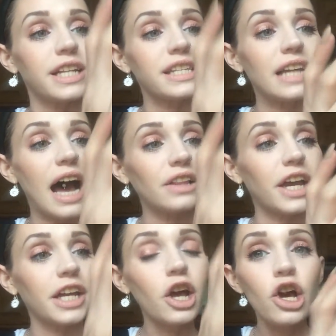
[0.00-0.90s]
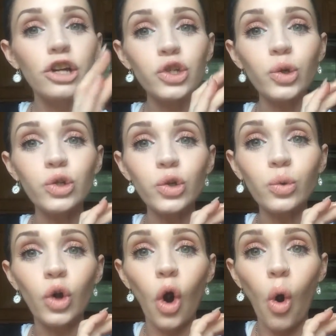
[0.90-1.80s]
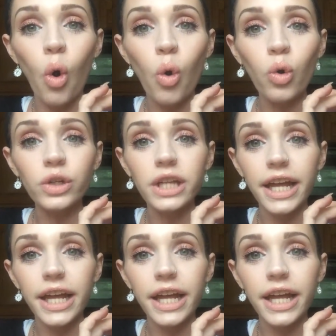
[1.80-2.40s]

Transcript: It's not like too gold.